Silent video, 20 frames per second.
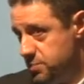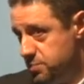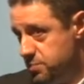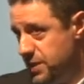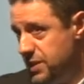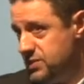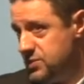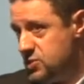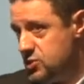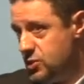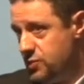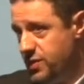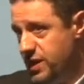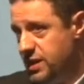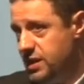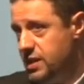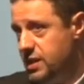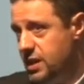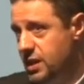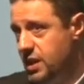pieces of it
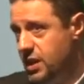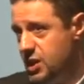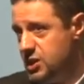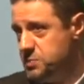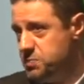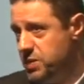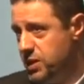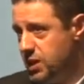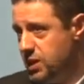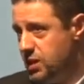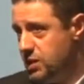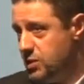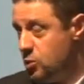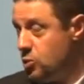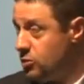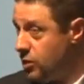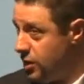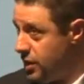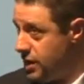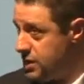is being
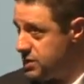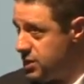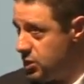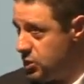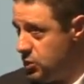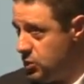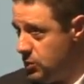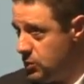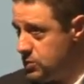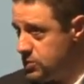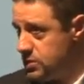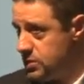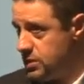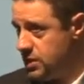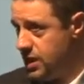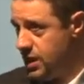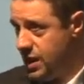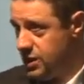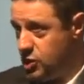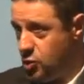utilized and used.
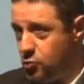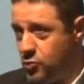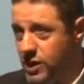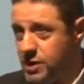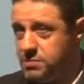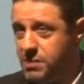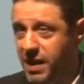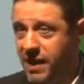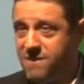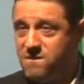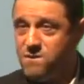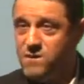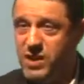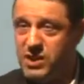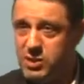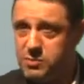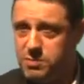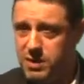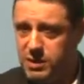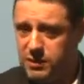Can I direct my
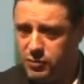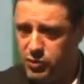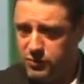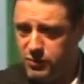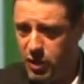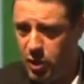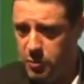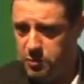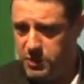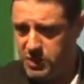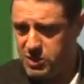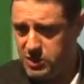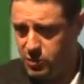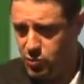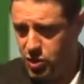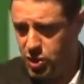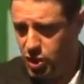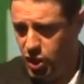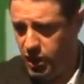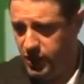investment of development
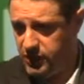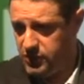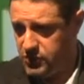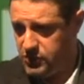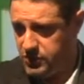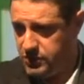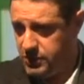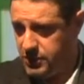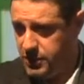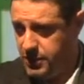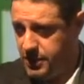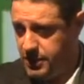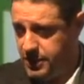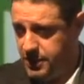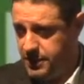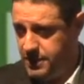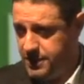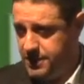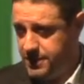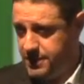somewhere else?
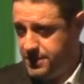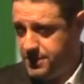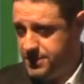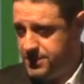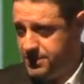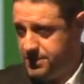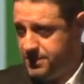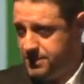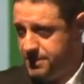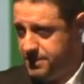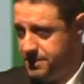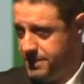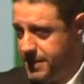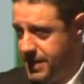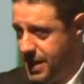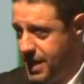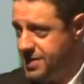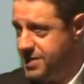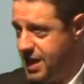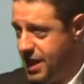
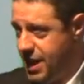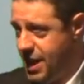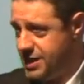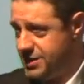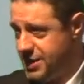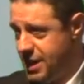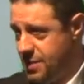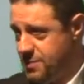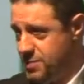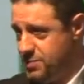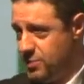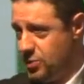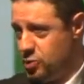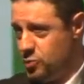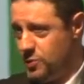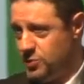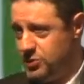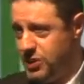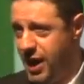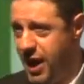And that has happened
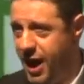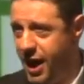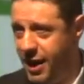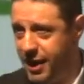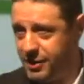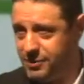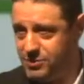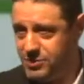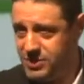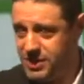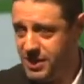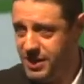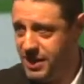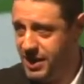multiple times.